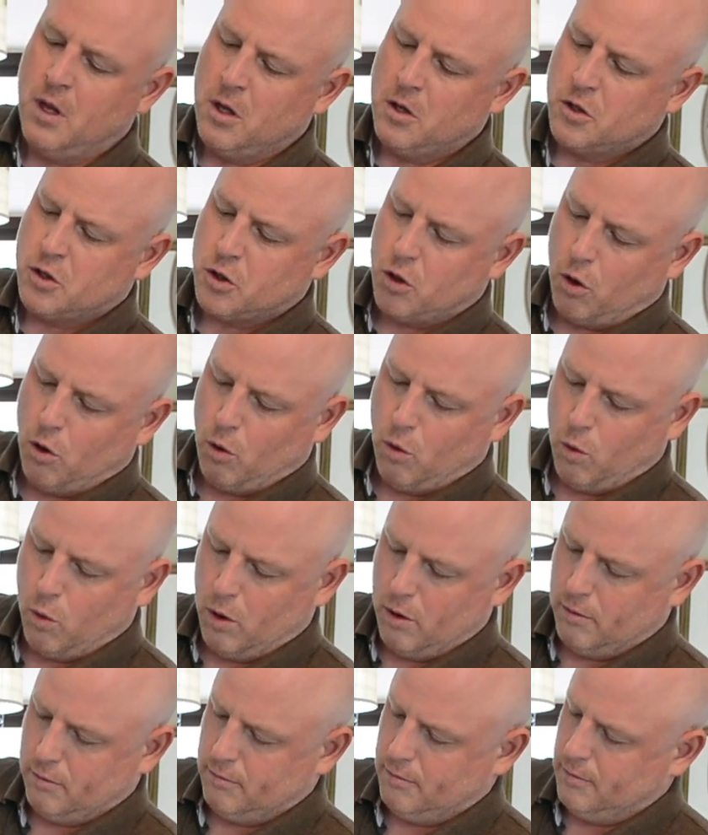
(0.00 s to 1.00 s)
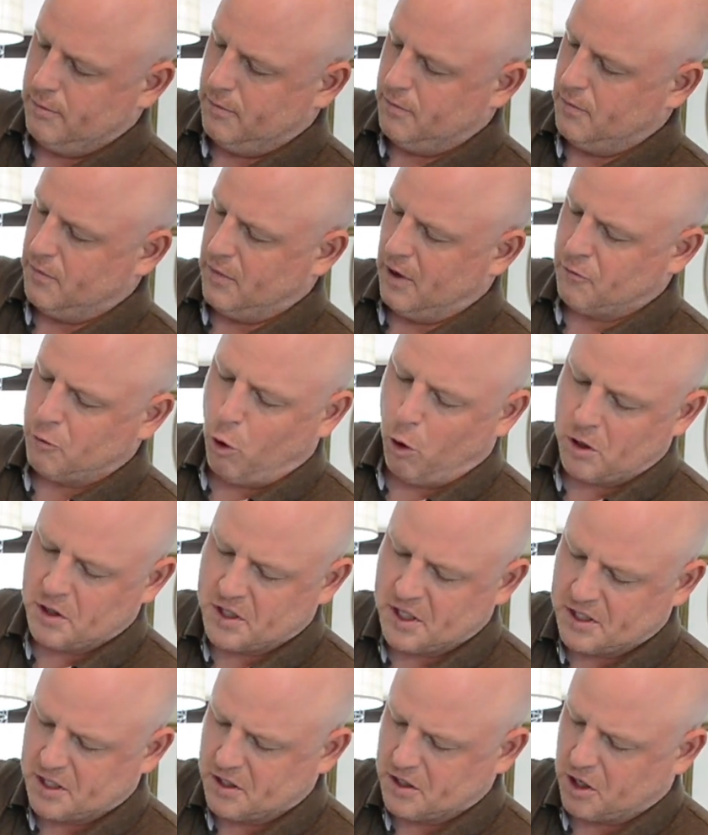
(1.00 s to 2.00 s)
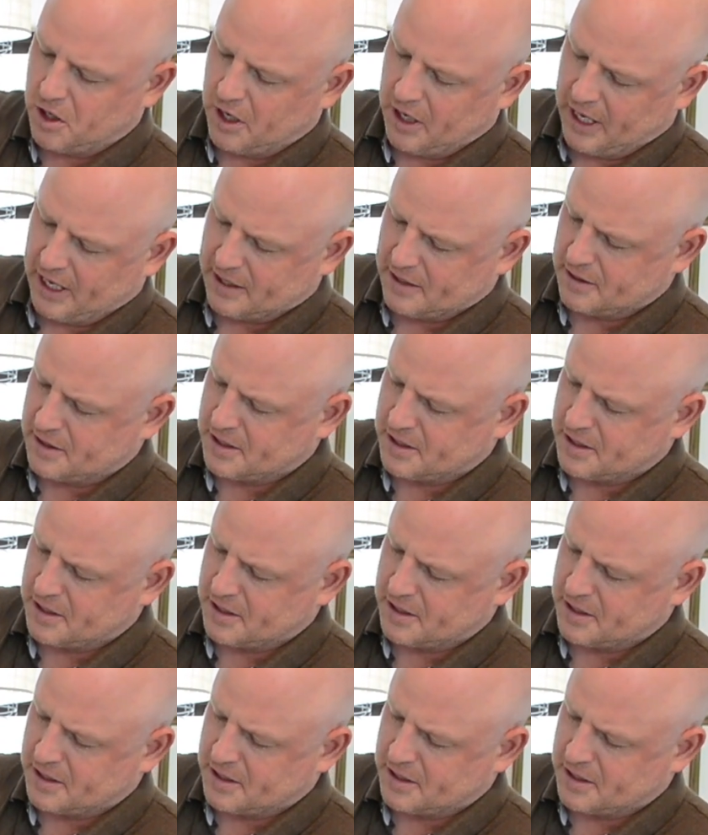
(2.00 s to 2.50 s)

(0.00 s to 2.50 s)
So, of course, this is going to get